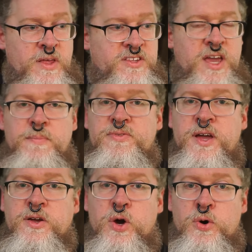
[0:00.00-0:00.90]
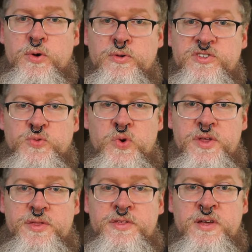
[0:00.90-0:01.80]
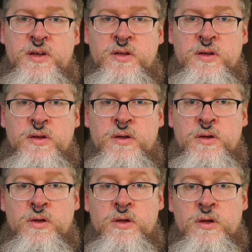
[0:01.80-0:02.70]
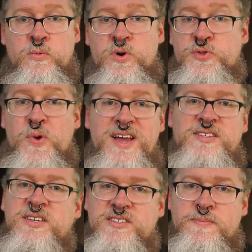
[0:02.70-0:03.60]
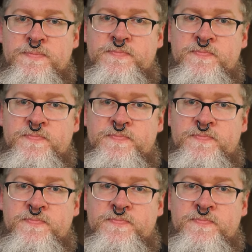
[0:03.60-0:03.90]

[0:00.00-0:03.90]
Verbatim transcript: Same thing goes with, with racism.